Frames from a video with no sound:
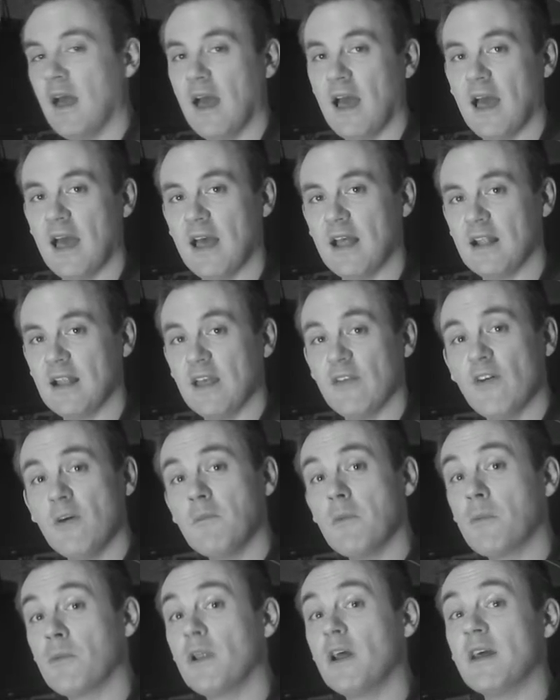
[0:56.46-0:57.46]
And if
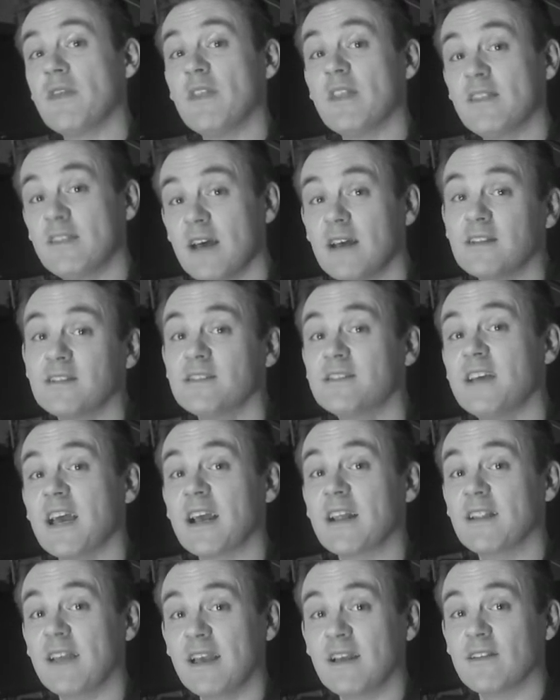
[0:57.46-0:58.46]
I'm applying the done
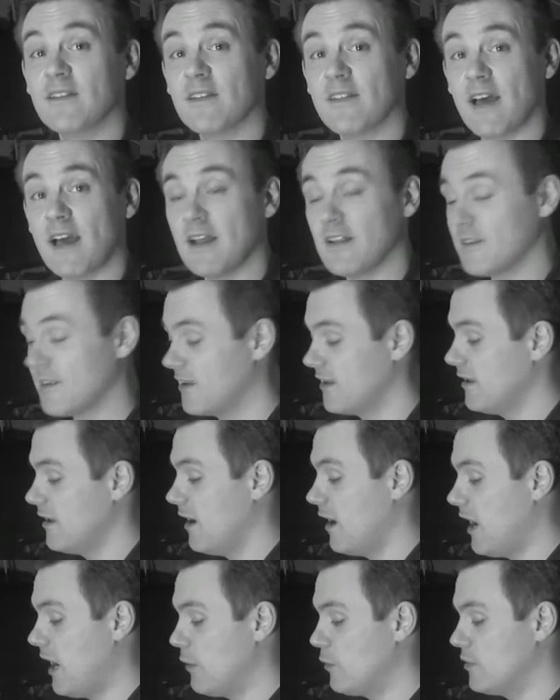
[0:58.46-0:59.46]
technique to that,
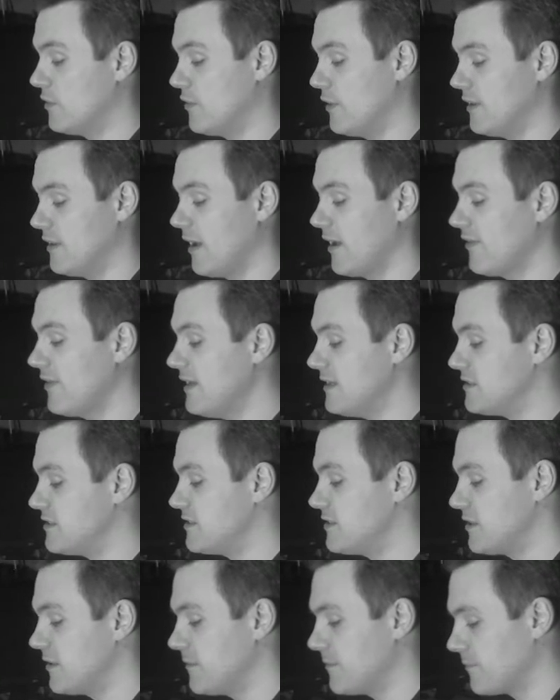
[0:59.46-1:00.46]
I would do it like
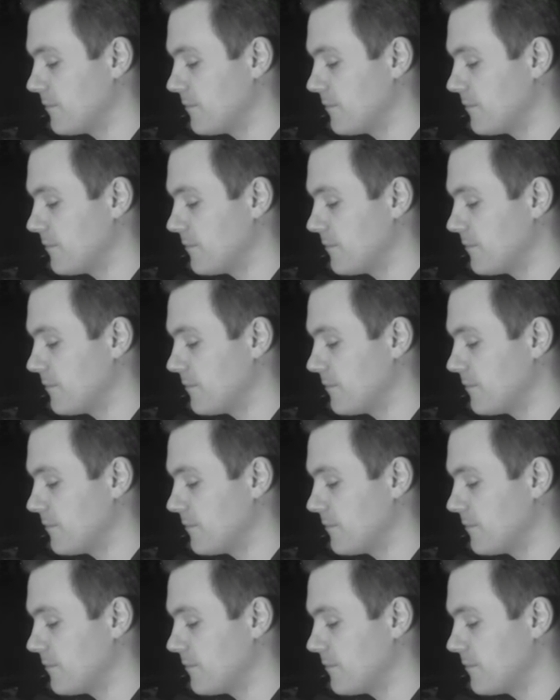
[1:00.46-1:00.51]
this.